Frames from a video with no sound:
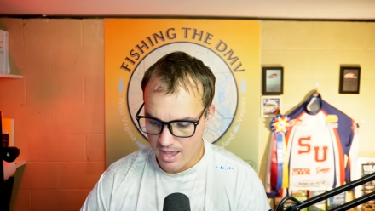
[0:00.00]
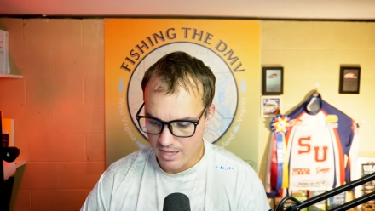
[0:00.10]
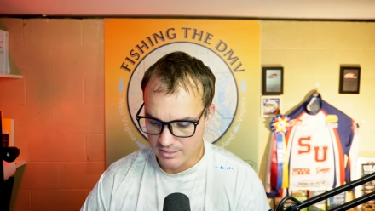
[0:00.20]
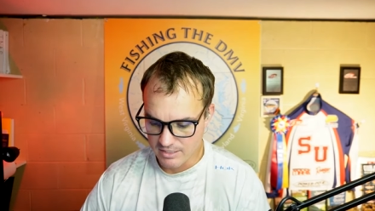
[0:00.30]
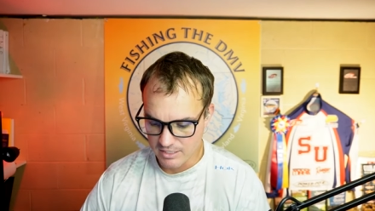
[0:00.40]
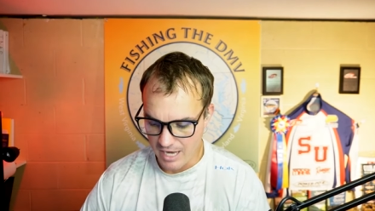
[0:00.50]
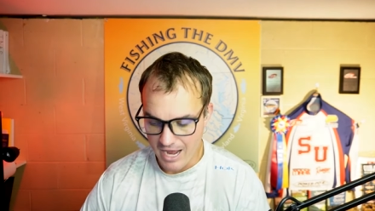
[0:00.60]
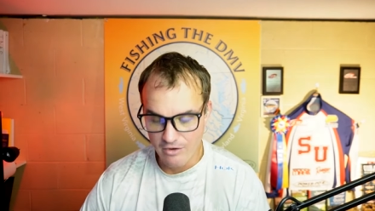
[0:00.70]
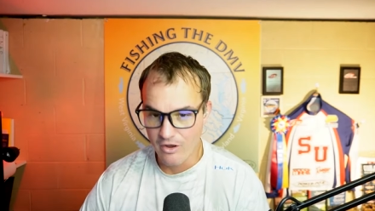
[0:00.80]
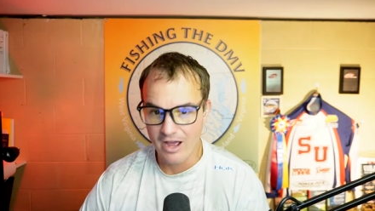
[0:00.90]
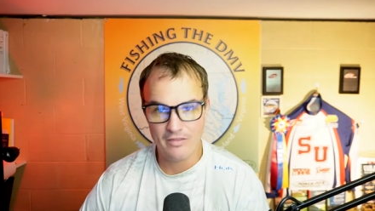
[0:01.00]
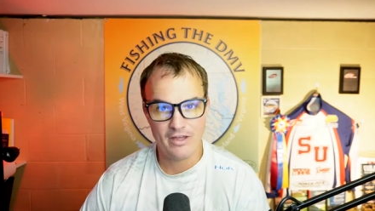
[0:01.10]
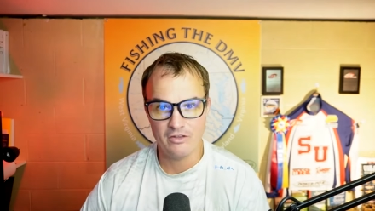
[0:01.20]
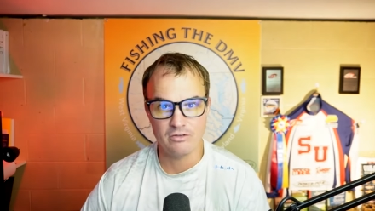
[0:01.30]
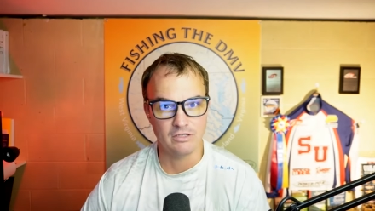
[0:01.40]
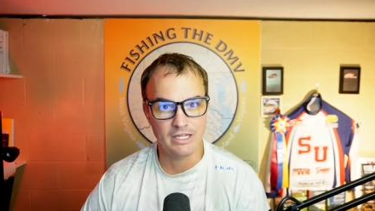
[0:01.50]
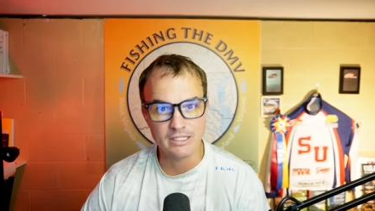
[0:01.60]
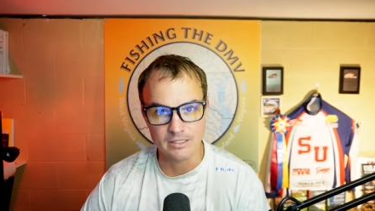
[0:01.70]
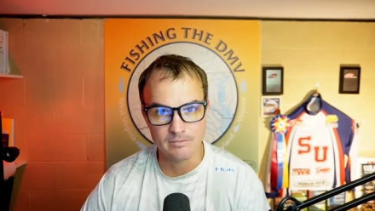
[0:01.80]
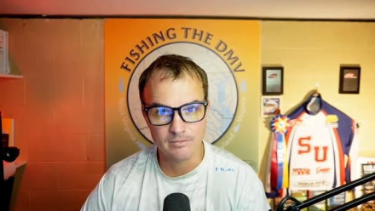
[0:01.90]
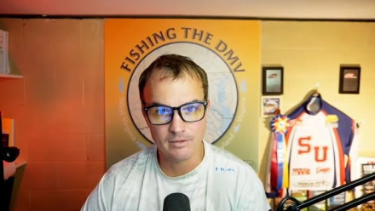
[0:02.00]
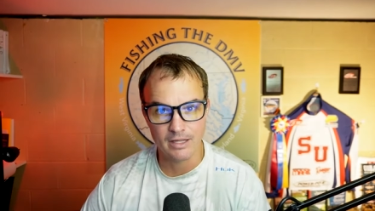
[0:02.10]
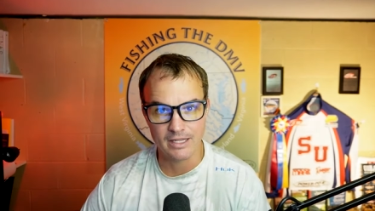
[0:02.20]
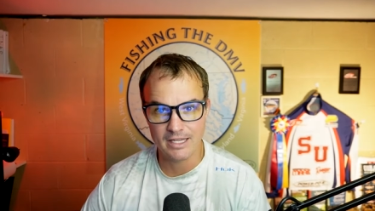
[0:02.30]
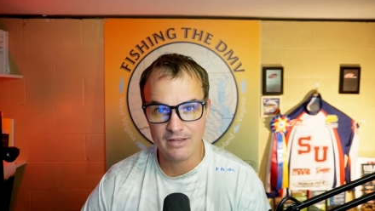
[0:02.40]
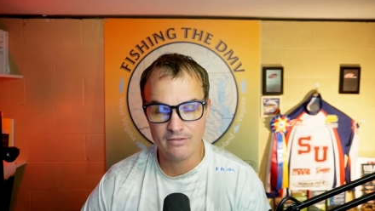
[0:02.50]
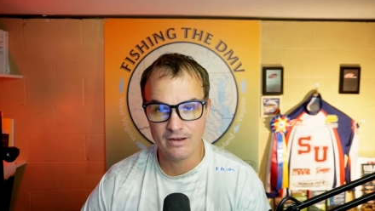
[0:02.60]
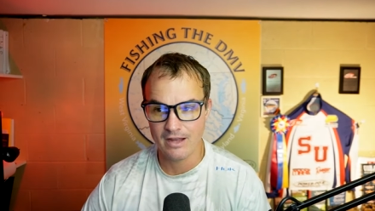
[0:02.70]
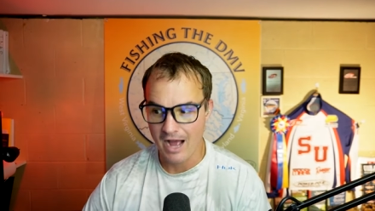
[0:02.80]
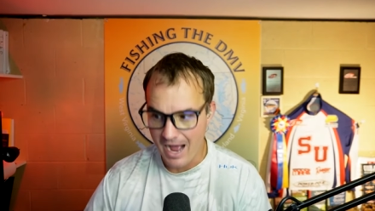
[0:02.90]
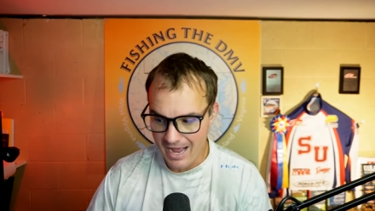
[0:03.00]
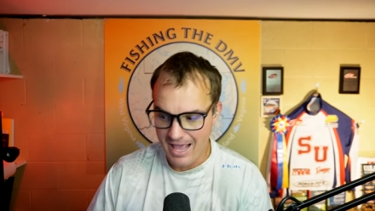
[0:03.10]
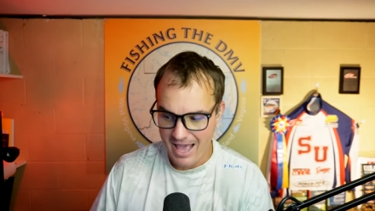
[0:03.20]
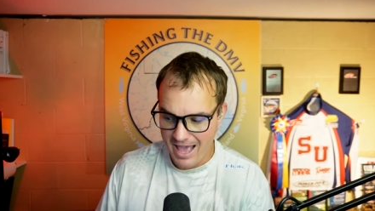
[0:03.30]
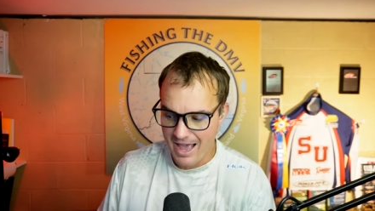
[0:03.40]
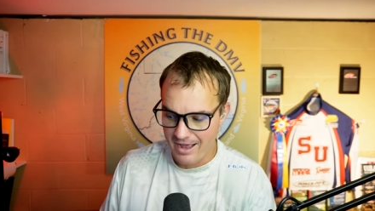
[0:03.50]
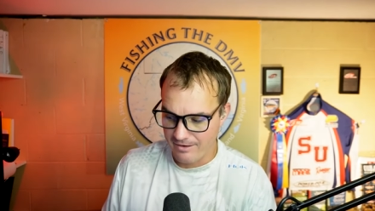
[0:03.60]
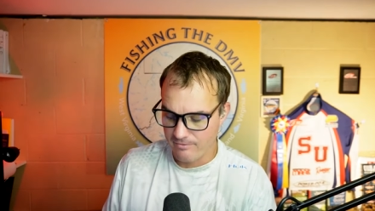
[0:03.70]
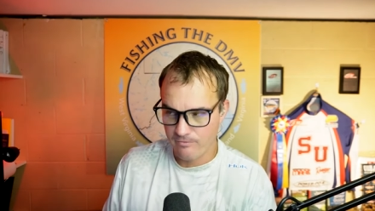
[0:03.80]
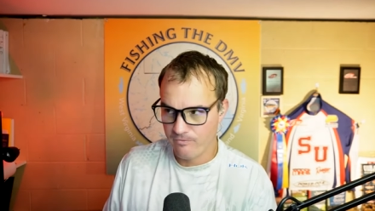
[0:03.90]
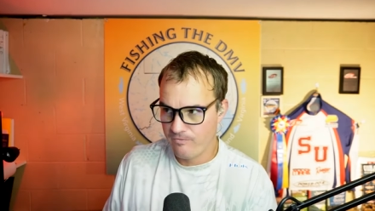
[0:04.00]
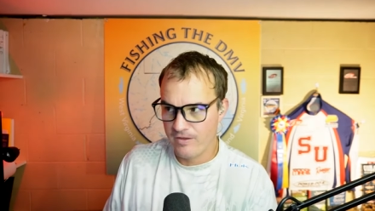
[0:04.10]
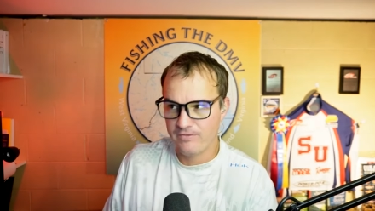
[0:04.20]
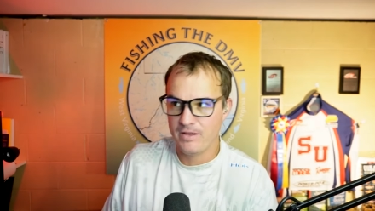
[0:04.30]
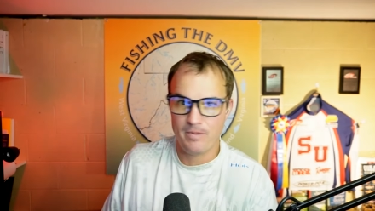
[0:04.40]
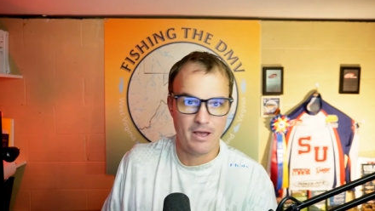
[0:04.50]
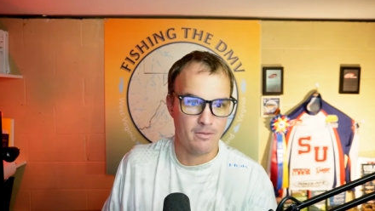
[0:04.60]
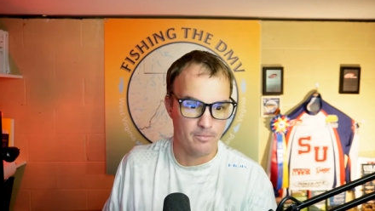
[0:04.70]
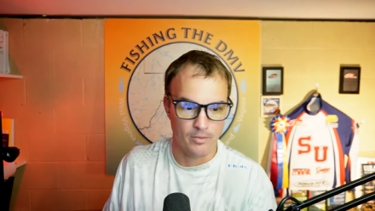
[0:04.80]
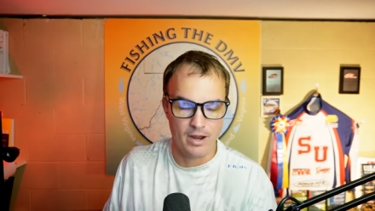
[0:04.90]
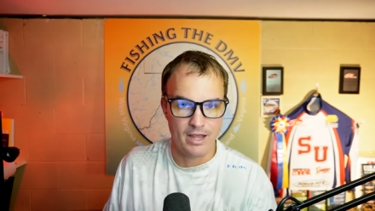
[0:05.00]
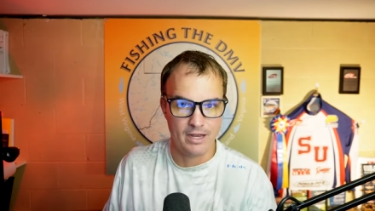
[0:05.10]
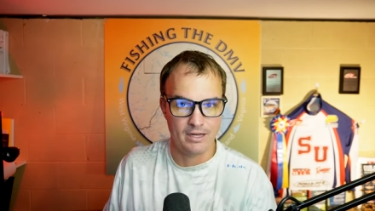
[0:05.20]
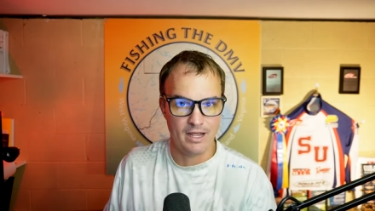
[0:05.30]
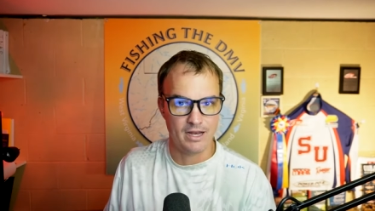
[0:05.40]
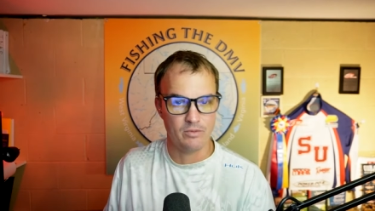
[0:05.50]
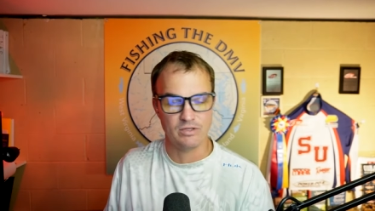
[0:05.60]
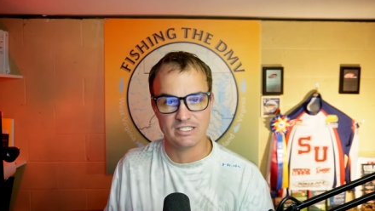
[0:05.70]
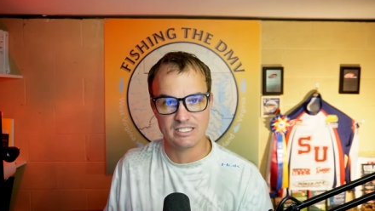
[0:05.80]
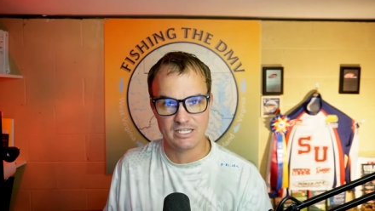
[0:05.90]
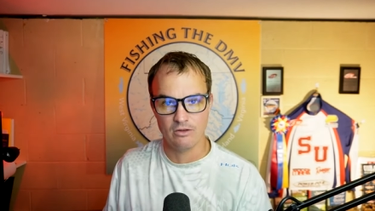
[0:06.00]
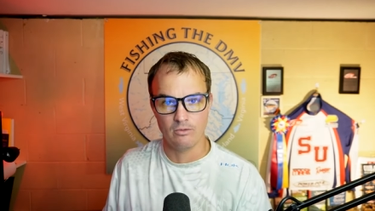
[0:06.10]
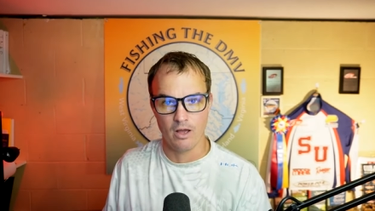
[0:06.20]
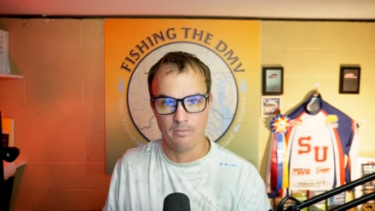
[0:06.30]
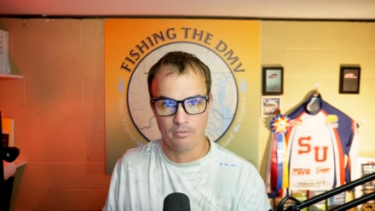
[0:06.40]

it's, I don't know how the hell you land them. Like even I had fifty pound braid and it was still a